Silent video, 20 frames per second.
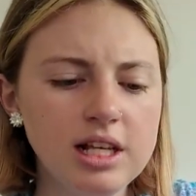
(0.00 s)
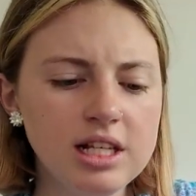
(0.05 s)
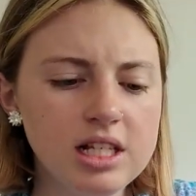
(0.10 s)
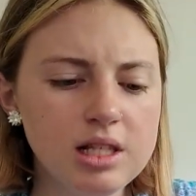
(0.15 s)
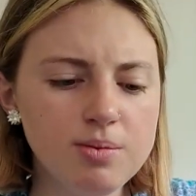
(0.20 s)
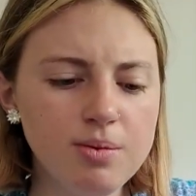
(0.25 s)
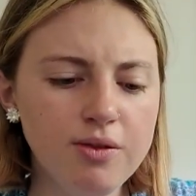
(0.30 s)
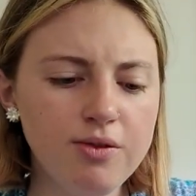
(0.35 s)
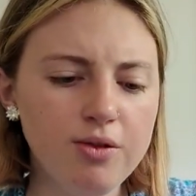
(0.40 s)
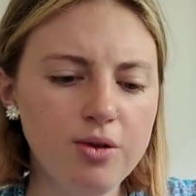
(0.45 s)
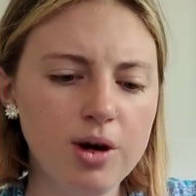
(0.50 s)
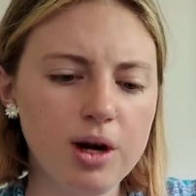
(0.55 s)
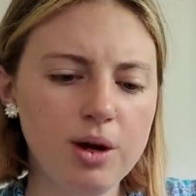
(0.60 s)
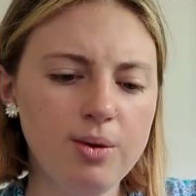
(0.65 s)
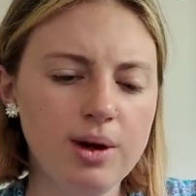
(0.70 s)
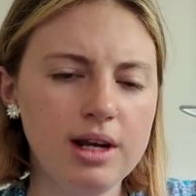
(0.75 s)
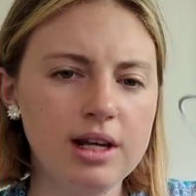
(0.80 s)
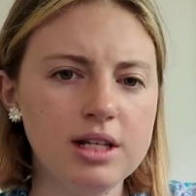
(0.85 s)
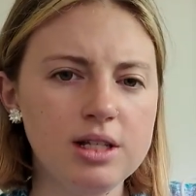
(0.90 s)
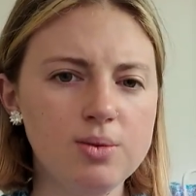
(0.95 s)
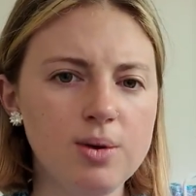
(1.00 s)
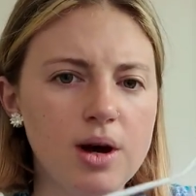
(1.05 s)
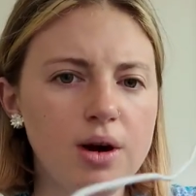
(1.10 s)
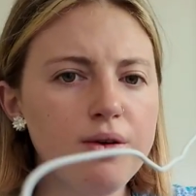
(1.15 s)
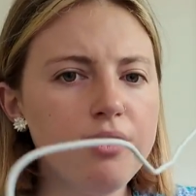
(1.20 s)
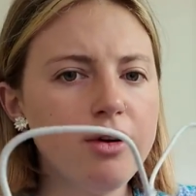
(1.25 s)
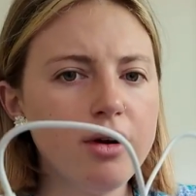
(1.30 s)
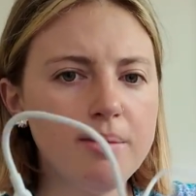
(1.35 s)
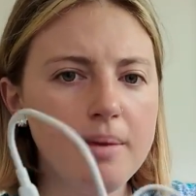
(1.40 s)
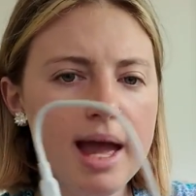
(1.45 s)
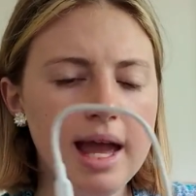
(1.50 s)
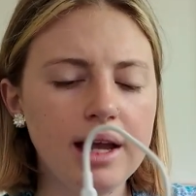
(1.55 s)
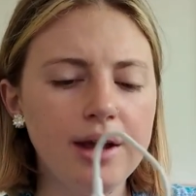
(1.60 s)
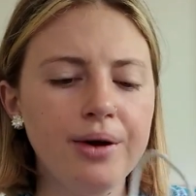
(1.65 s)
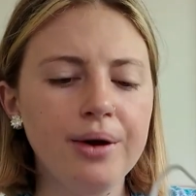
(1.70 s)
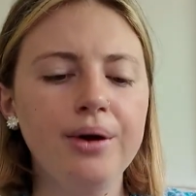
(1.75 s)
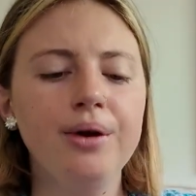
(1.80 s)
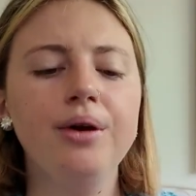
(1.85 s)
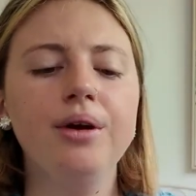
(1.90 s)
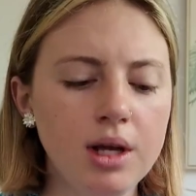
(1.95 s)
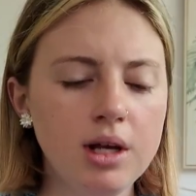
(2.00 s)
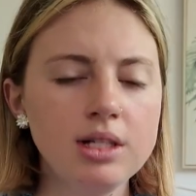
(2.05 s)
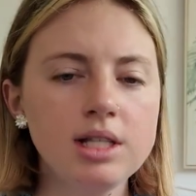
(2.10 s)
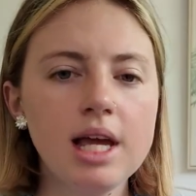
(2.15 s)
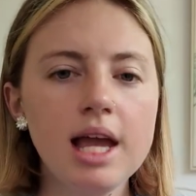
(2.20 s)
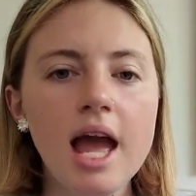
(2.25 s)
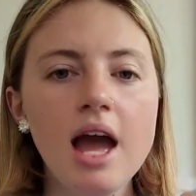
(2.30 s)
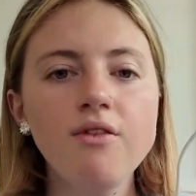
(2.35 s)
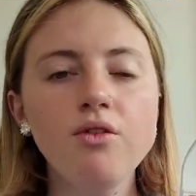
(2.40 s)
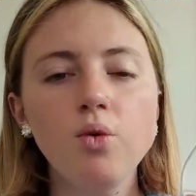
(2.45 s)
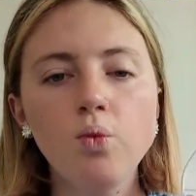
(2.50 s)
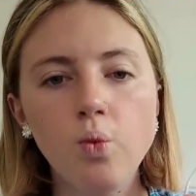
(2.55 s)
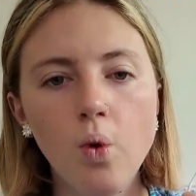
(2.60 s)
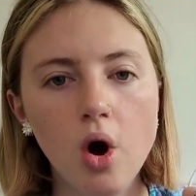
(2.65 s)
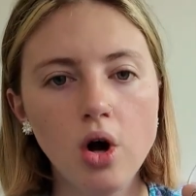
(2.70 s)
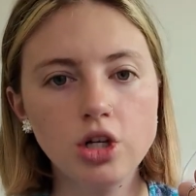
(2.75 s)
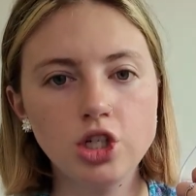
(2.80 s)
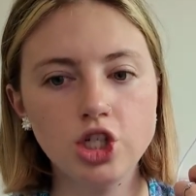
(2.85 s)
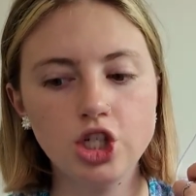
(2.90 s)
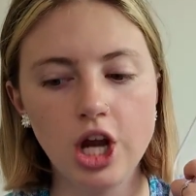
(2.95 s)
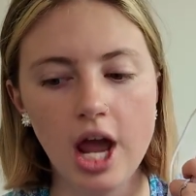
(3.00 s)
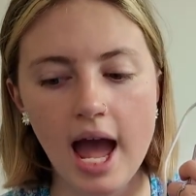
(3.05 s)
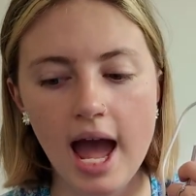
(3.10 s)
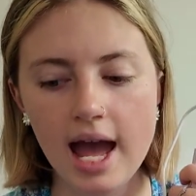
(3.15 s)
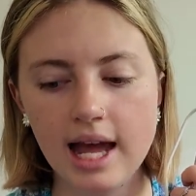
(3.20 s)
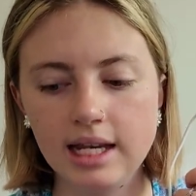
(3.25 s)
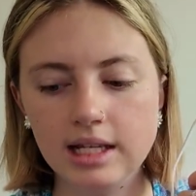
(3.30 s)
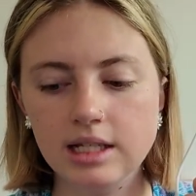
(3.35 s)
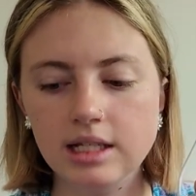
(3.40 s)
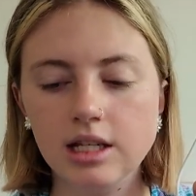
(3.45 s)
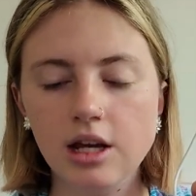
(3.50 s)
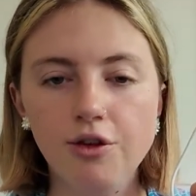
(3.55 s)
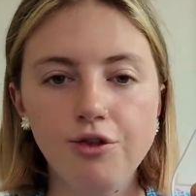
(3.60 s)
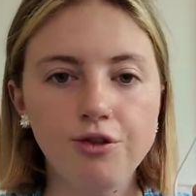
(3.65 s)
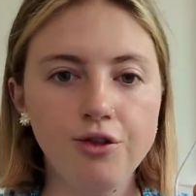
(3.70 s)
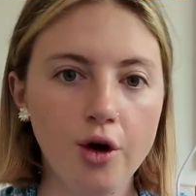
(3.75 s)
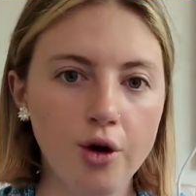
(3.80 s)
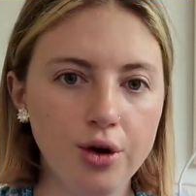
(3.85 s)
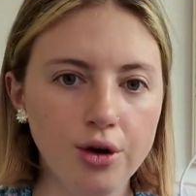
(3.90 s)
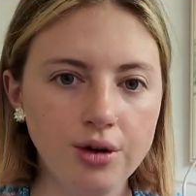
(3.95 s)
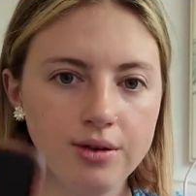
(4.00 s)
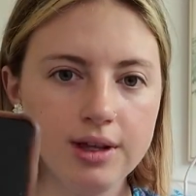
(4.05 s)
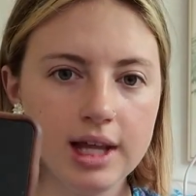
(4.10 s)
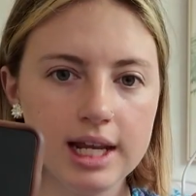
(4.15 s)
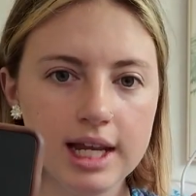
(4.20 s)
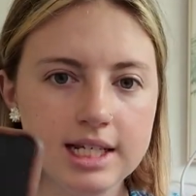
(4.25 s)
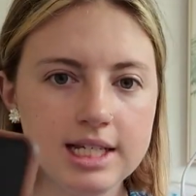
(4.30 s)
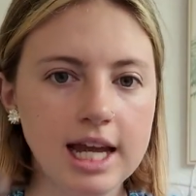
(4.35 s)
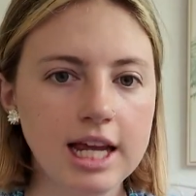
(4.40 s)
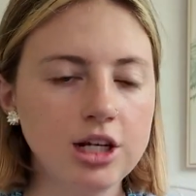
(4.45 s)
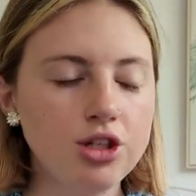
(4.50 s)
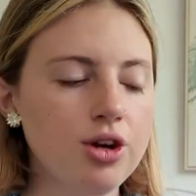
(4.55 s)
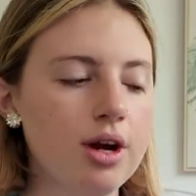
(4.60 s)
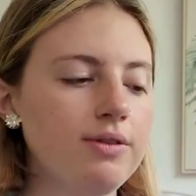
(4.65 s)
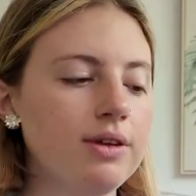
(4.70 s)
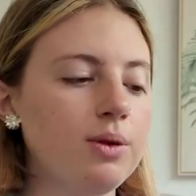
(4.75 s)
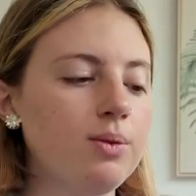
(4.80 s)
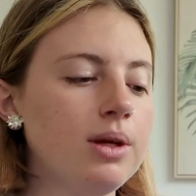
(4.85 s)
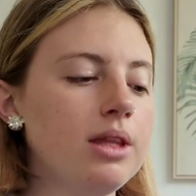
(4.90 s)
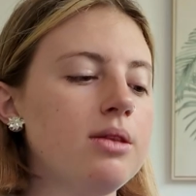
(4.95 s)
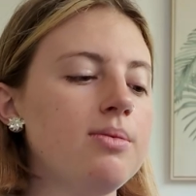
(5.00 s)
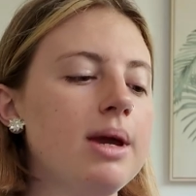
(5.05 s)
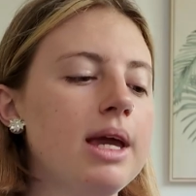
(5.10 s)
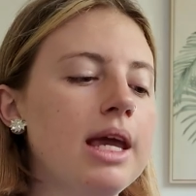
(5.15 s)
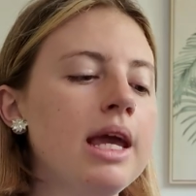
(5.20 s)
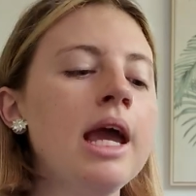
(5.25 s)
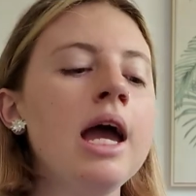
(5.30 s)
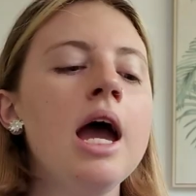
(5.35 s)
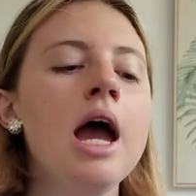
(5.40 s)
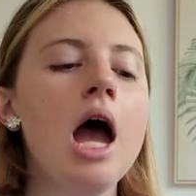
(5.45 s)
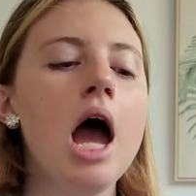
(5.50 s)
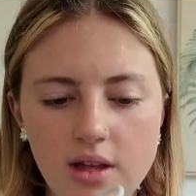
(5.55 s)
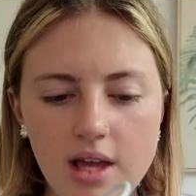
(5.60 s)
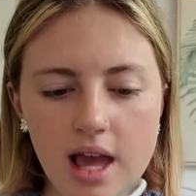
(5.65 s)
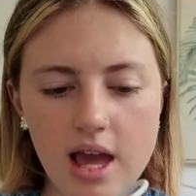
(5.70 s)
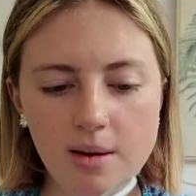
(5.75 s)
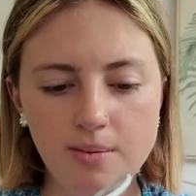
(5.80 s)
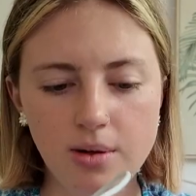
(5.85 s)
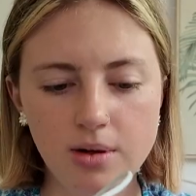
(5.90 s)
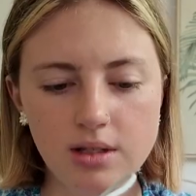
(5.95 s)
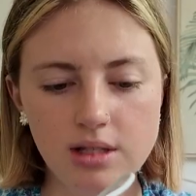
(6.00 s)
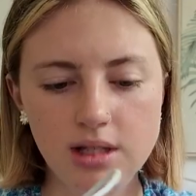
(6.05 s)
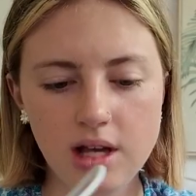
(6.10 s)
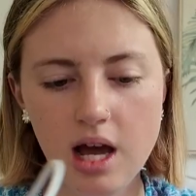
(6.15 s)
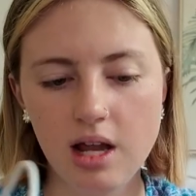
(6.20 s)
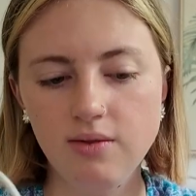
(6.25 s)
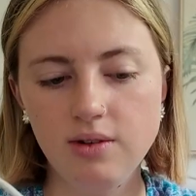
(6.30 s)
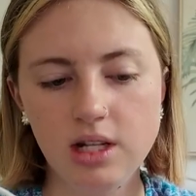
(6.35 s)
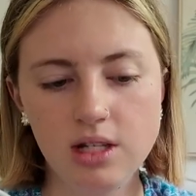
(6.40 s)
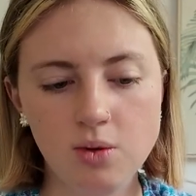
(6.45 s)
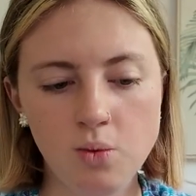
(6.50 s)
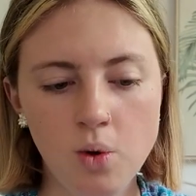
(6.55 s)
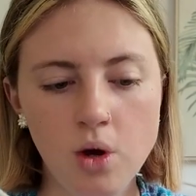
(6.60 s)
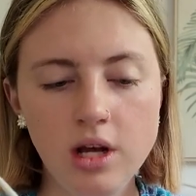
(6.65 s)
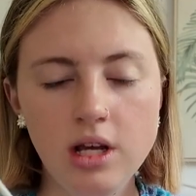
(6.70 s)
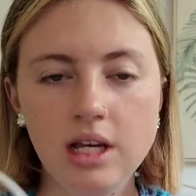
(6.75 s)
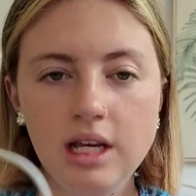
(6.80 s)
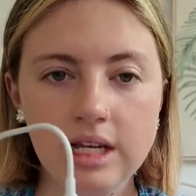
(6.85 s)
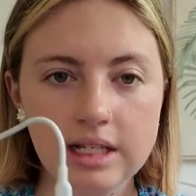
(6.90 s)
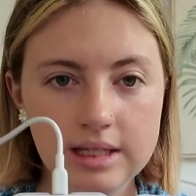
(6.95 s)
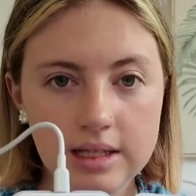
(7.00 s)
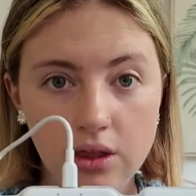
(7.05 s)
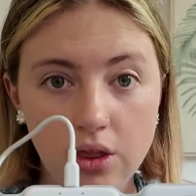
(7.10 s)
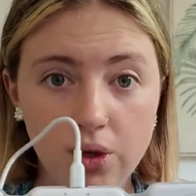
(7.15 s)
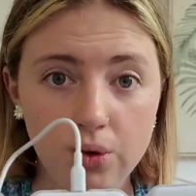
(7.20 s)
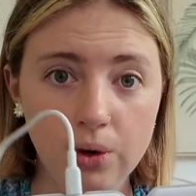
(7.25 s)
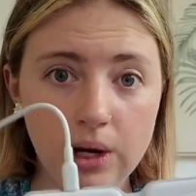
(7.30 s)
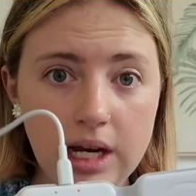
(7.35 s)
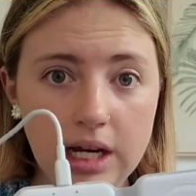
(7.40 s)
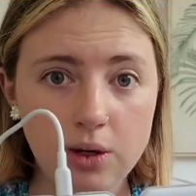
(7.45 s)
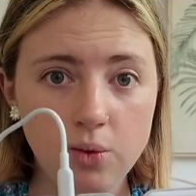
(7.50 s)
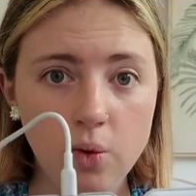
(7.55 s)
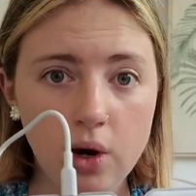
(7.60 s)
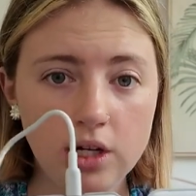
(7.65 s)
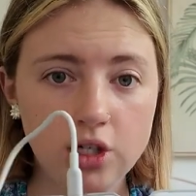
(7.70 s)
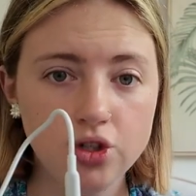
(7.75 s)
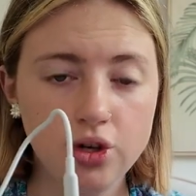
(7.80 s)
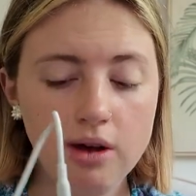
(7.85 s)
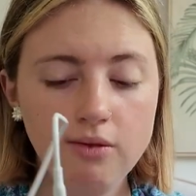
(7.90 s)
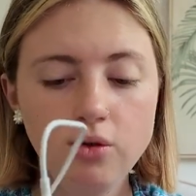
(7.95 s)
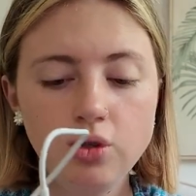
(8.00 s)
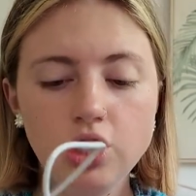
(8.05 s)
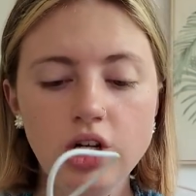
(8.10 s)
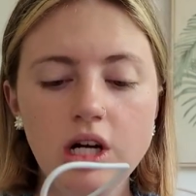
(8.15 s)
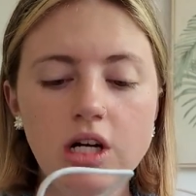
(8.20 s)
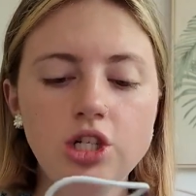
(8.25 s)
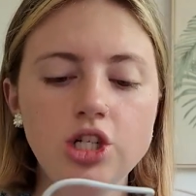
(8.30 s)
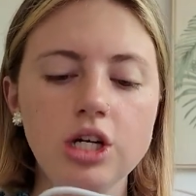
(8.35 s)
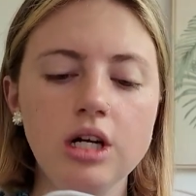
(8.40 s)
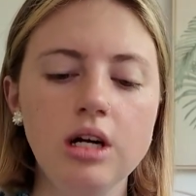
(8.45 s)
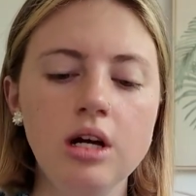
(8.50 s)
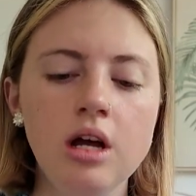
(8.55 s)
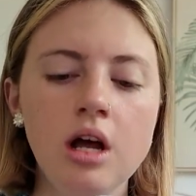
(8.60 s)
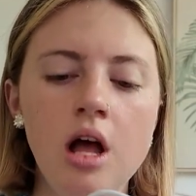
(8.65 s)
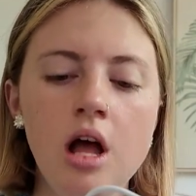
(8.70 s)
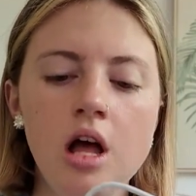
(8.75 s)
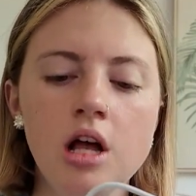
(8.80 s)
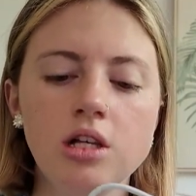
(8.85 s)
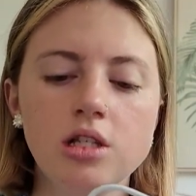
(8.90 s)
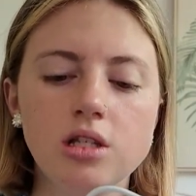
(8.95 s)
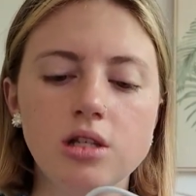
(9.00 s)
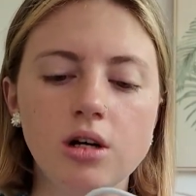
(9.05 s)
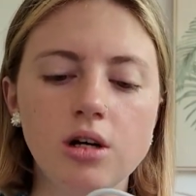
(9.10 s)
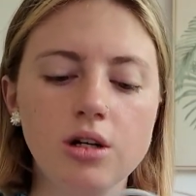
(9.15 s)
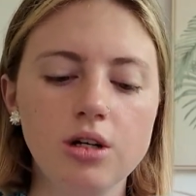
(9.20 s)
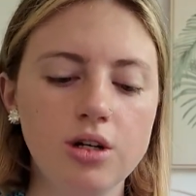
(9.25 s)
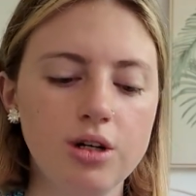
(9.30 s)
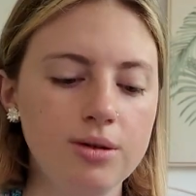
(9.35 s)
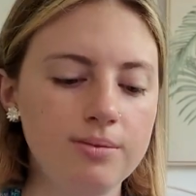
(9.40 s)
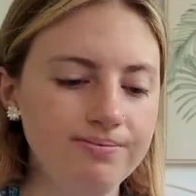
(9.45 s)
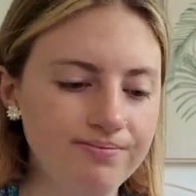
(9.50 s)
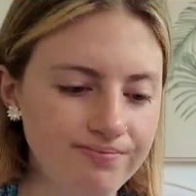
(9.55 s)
this before I went as well from Anko because I have a watch and a phone that I take traveling with me. The AirPods side of it doesn't work. It is a 3-in-1 travel charger. So